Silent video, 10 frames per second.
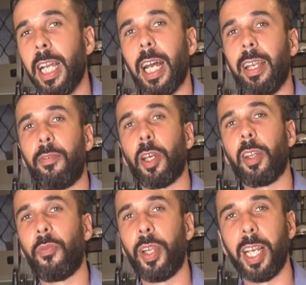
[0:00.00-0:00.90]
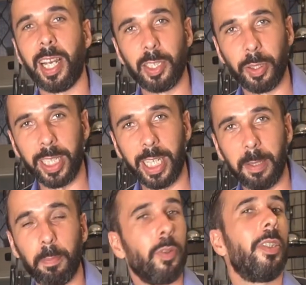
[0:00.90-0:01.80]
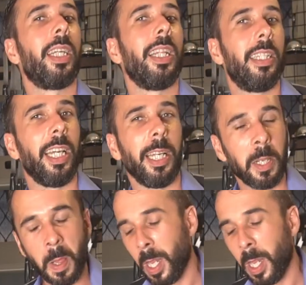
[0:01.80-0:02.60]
and if you're not feeling like drinking booze that day,